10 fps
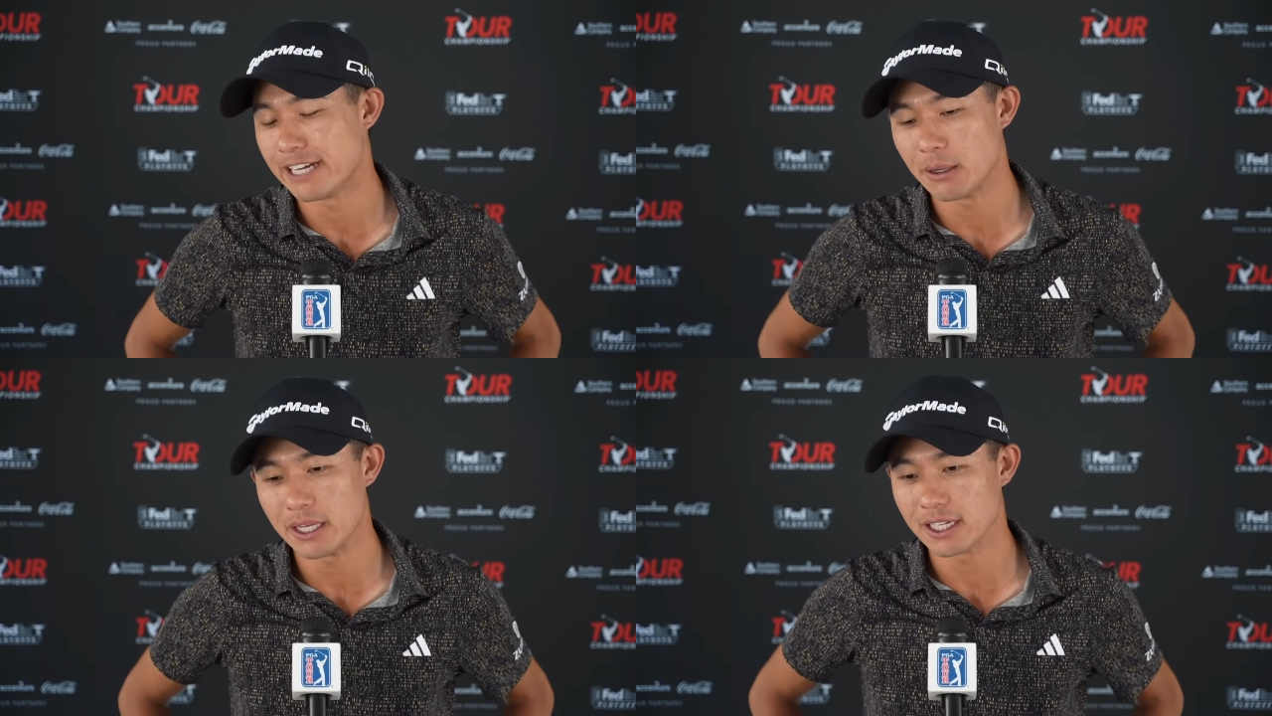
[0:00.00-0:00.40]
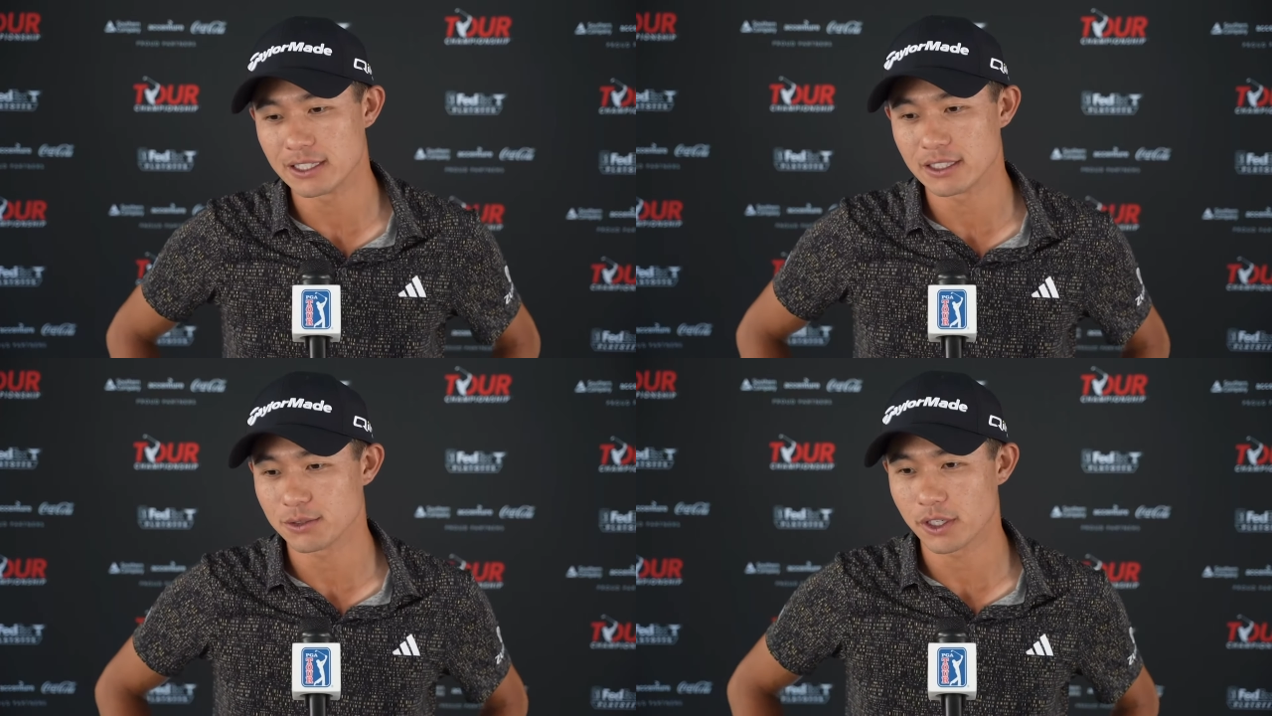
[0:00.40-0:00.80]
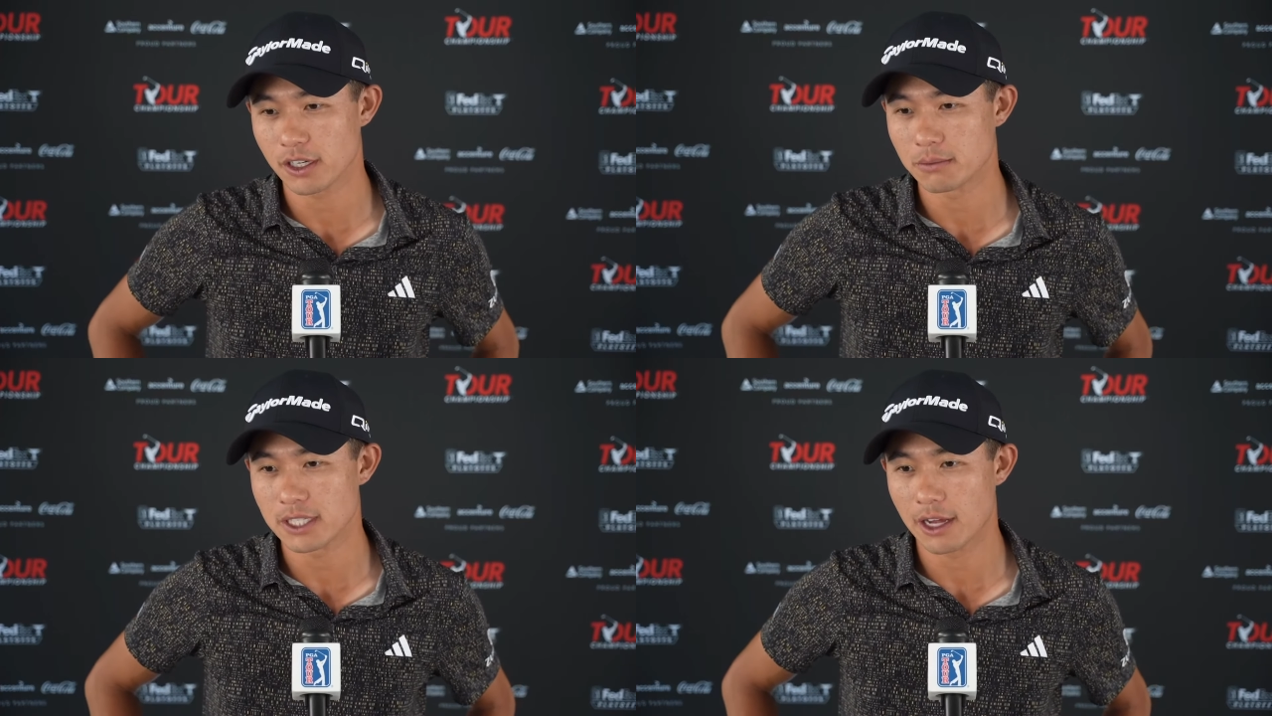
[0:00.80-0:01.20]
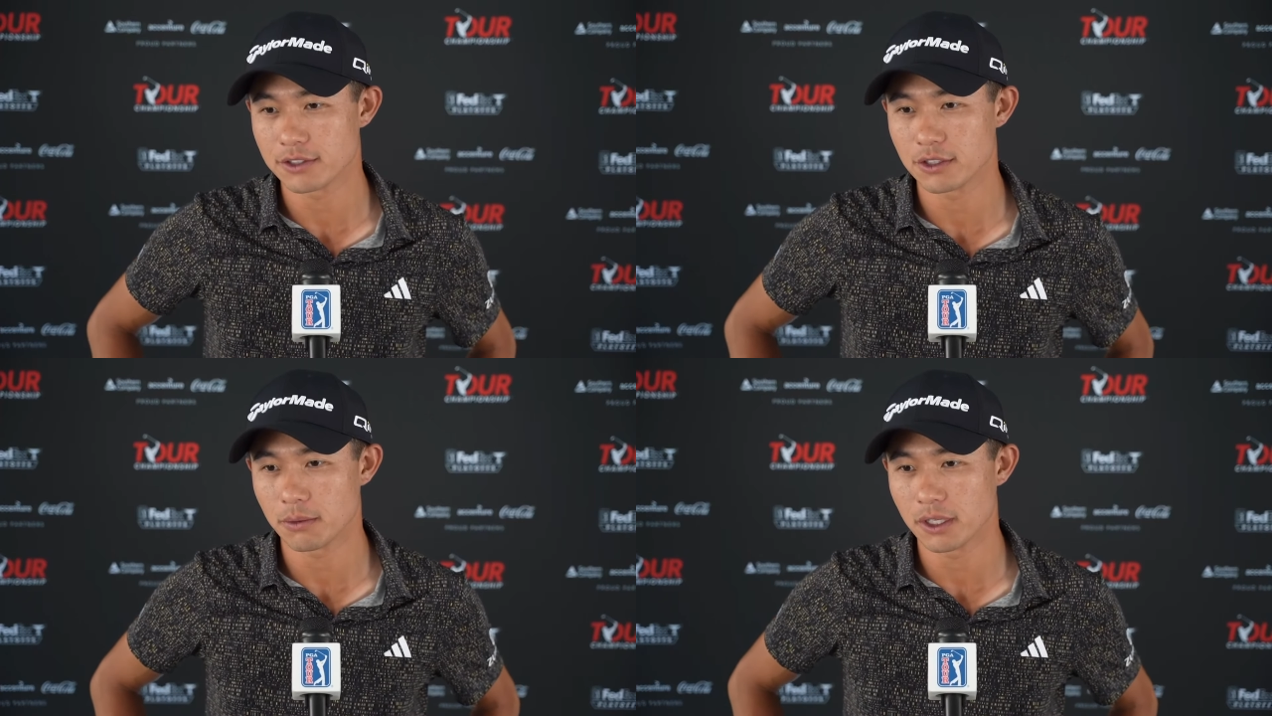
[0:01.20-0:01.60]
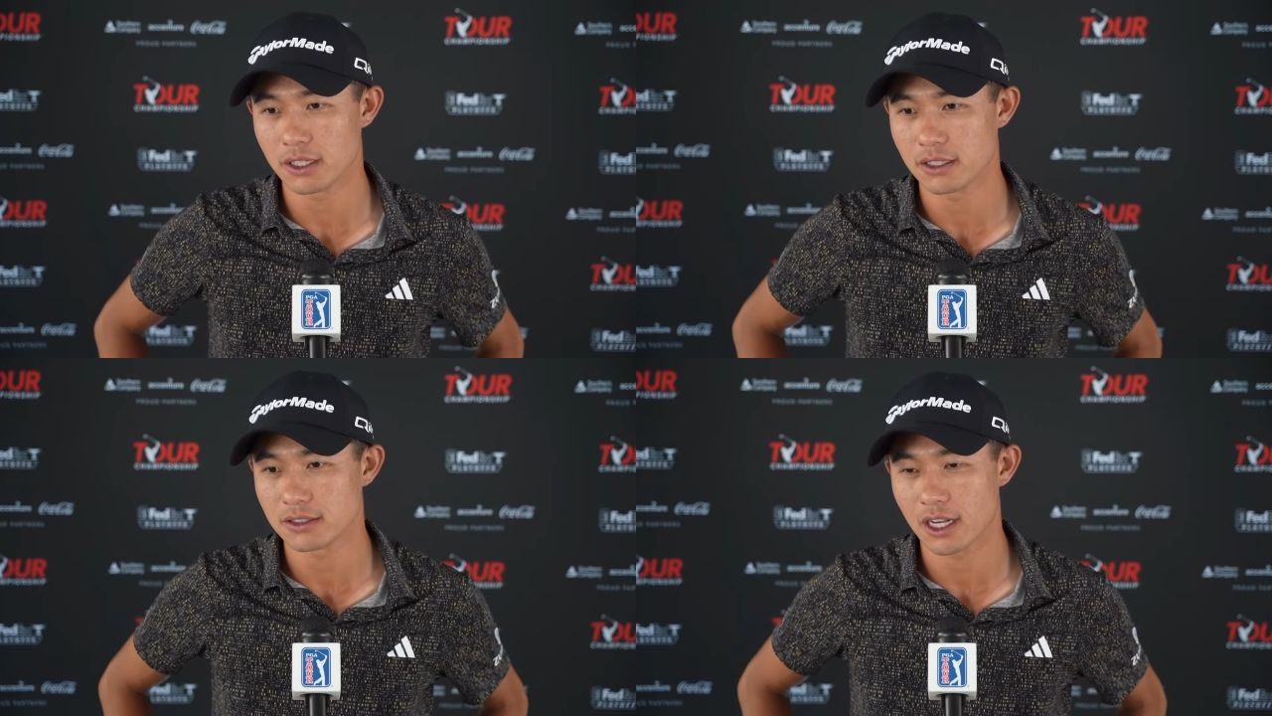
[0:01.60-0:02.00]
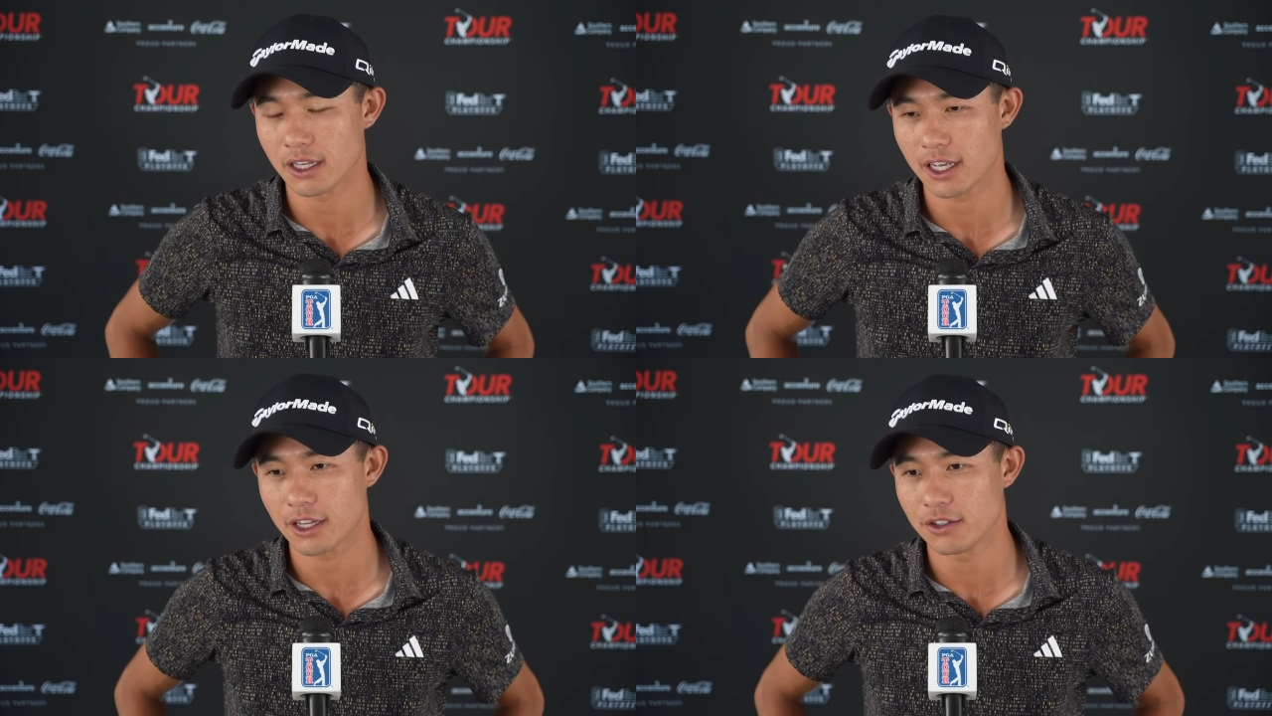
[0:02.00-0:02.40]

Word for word: I mean, that's what it comes down to. I mean, it's not like I